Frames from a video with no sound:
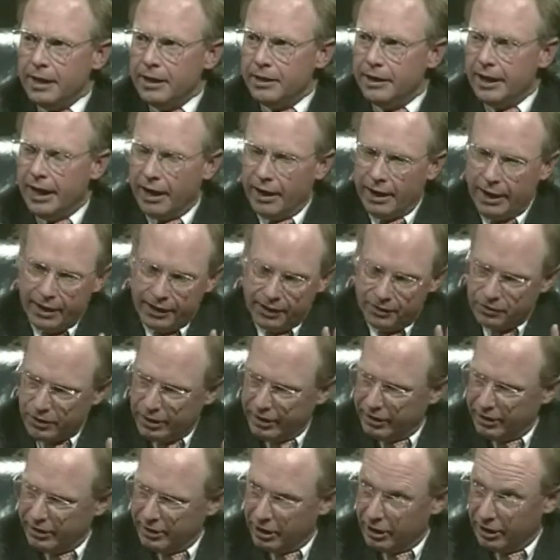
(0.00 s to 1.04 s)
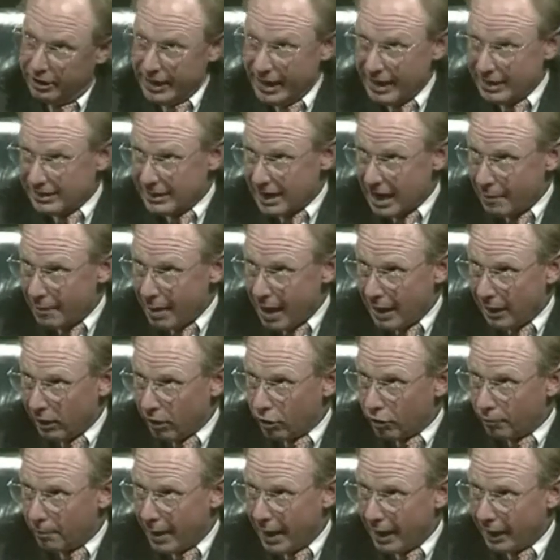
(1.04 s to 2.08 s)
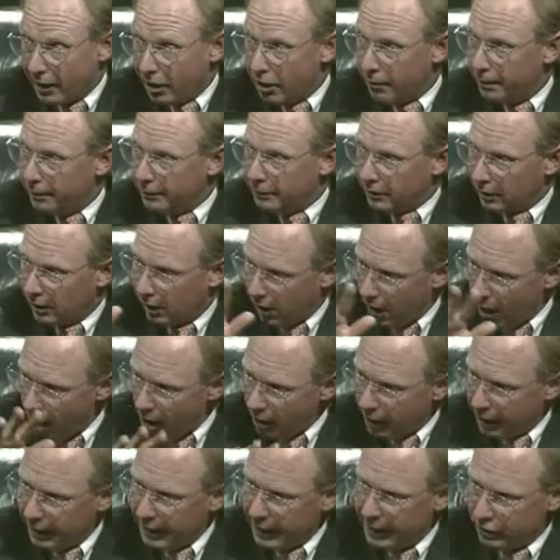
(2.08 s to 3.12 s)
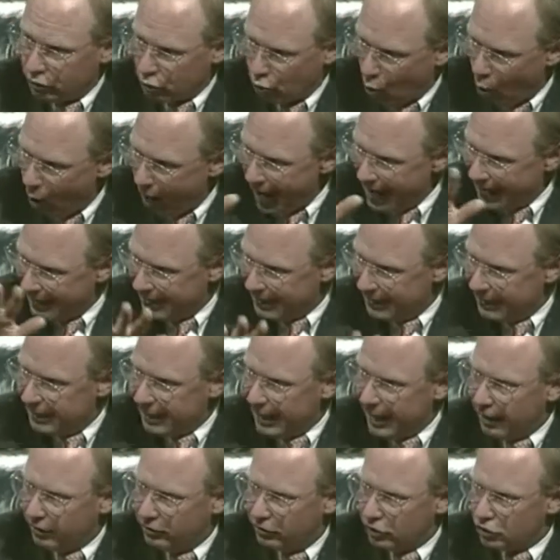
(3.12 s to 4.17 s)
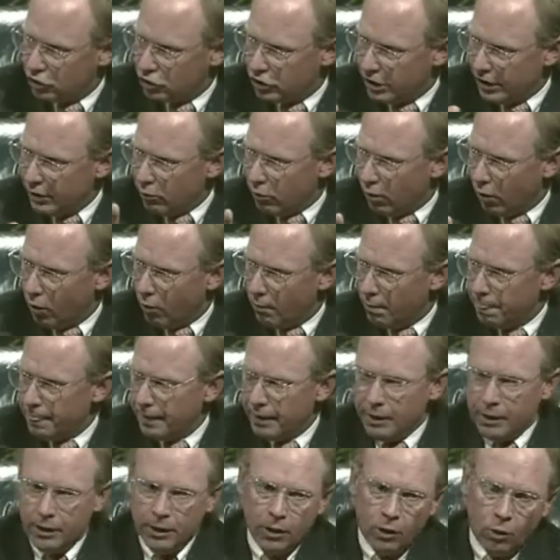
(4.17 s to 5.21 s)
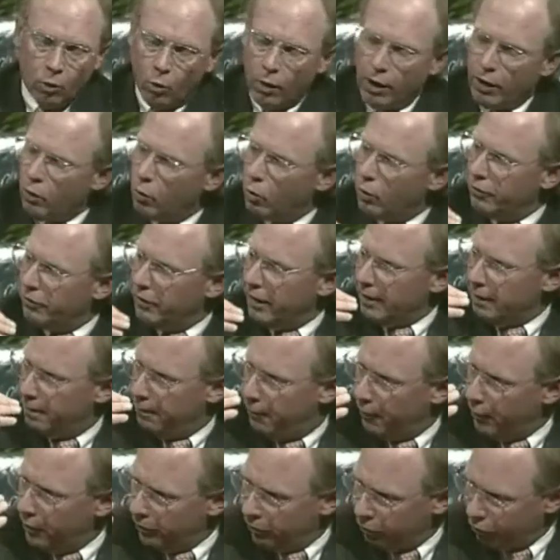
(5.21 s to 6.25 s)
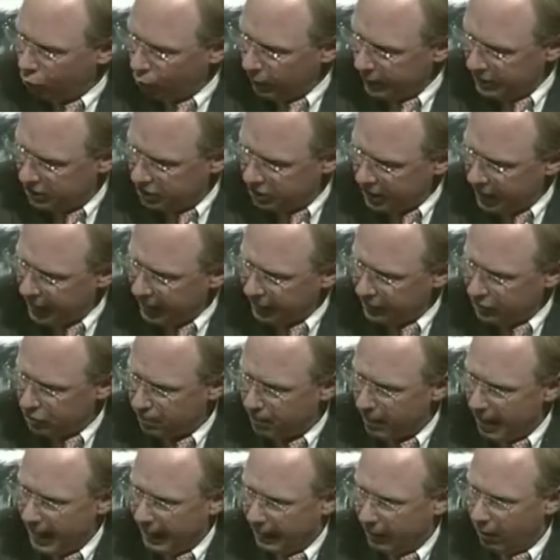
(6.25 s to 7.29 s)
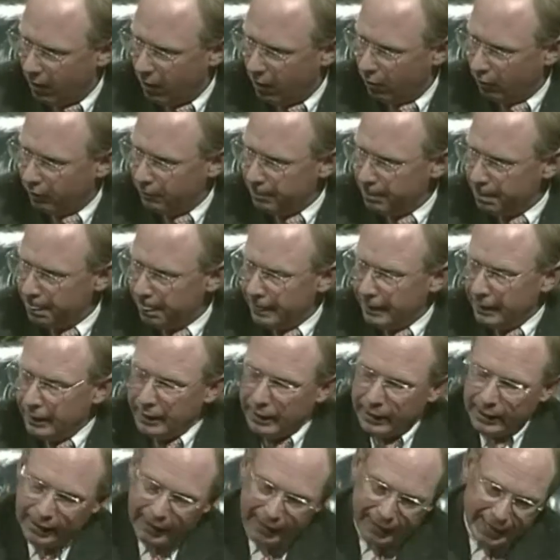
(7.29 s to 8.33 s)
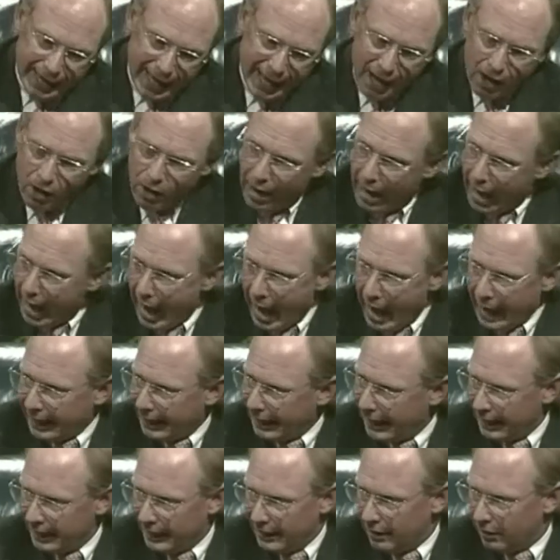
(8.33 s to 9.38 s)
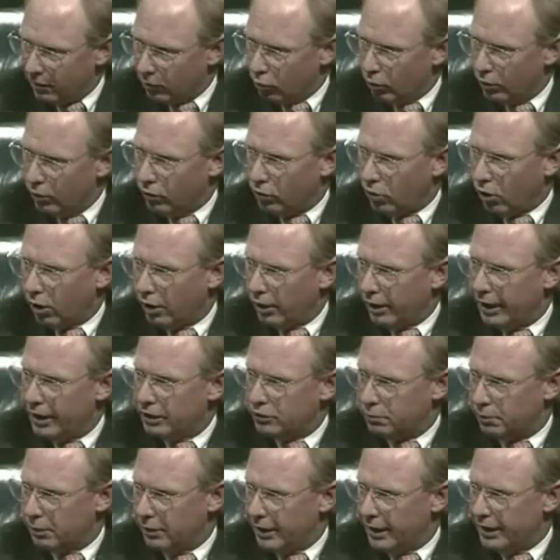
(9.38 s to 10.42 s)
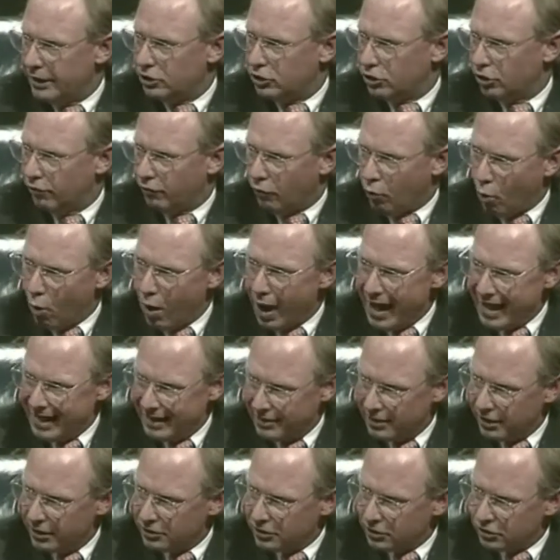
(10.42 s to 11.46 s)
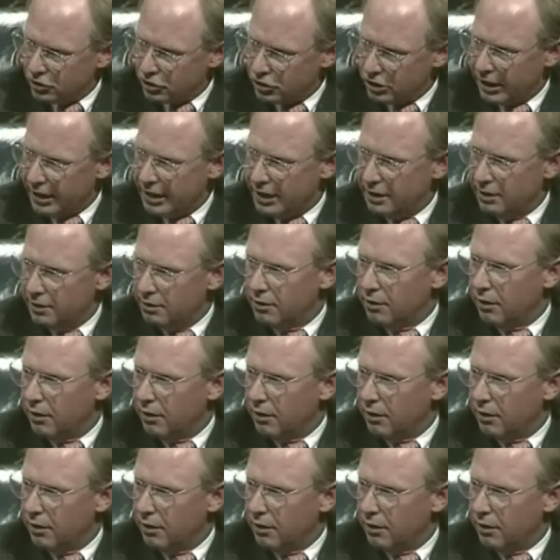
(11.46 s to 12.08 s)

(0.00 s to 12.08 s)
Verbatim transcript: Now, and the next time I look back up at the clock, it's winding down to zero. Well, when they put 3 seconds back on, now I can't get a real clear explanation of why it doesn't say